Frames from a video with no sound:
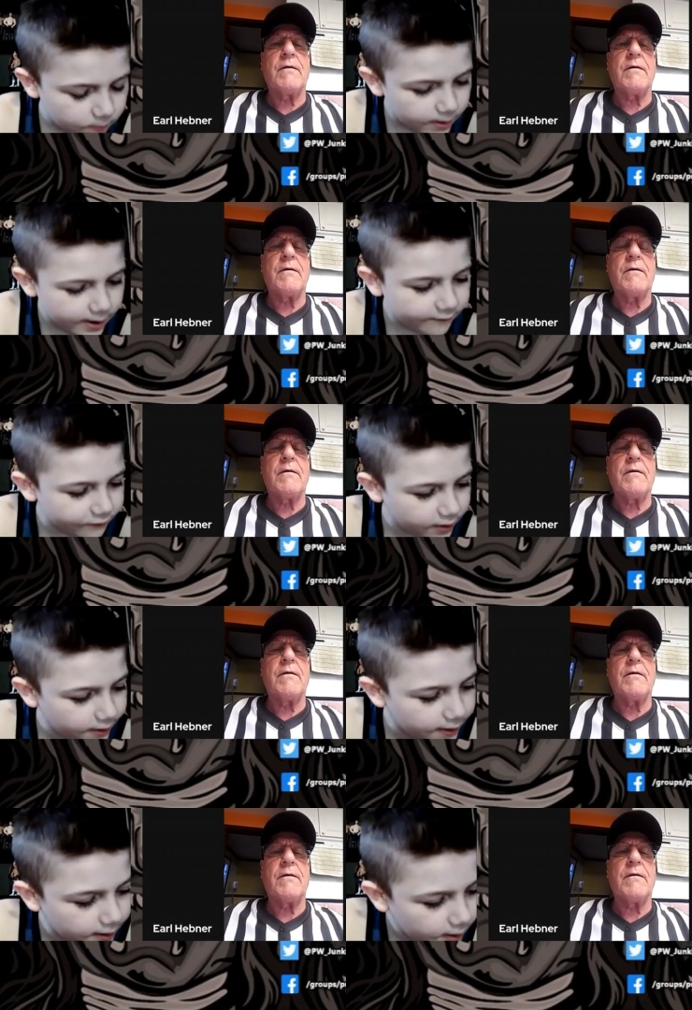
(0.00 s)
Speaker 1: ref
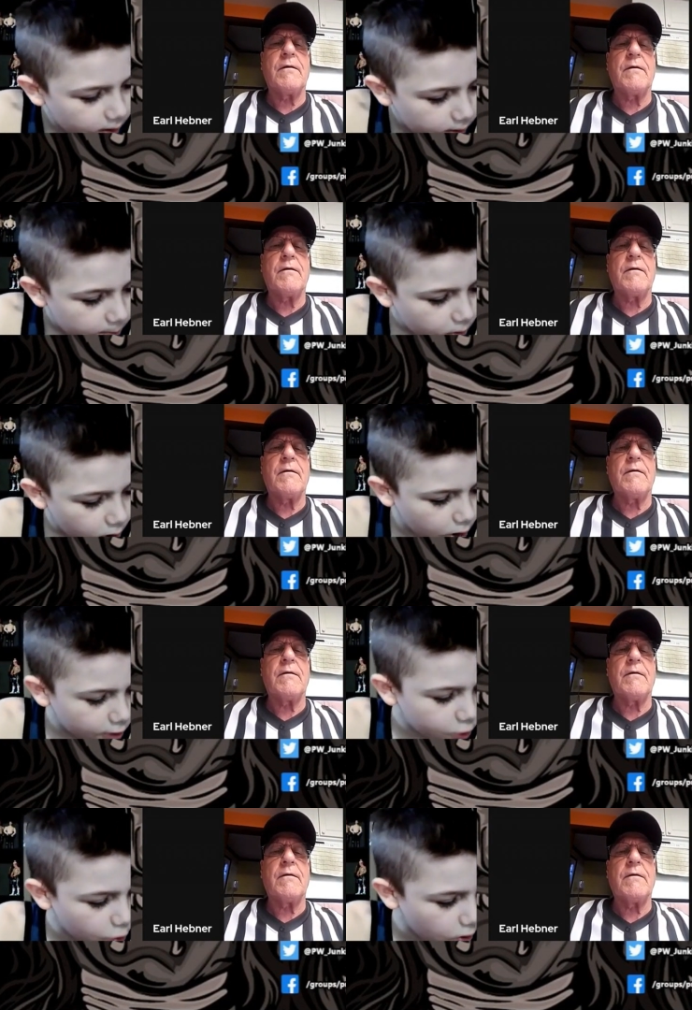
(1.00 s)
a
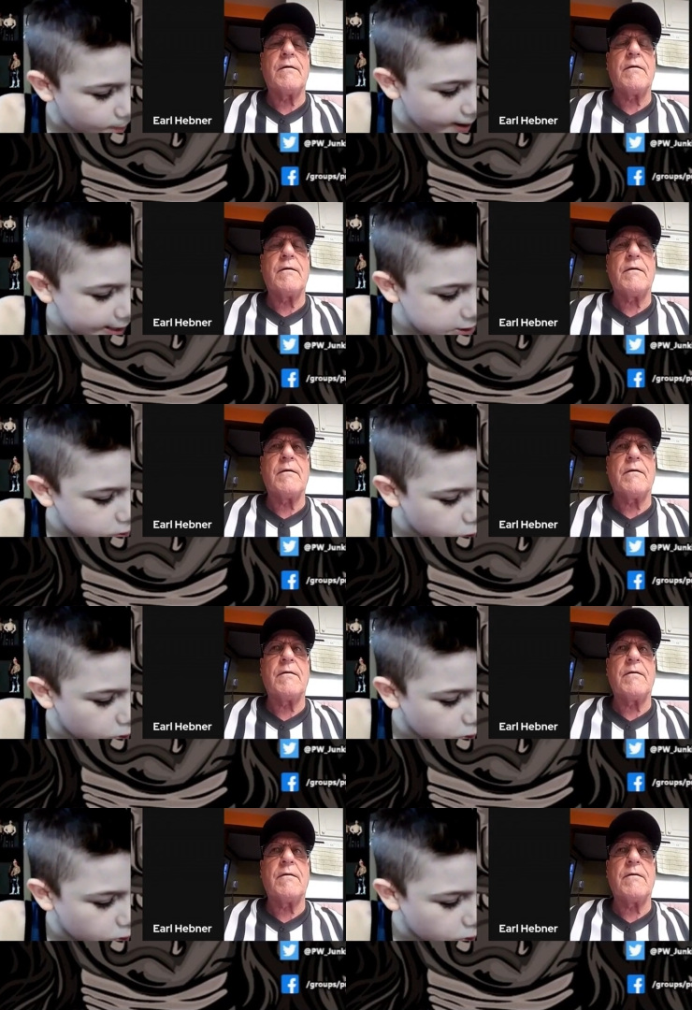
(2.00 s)
hardcore match?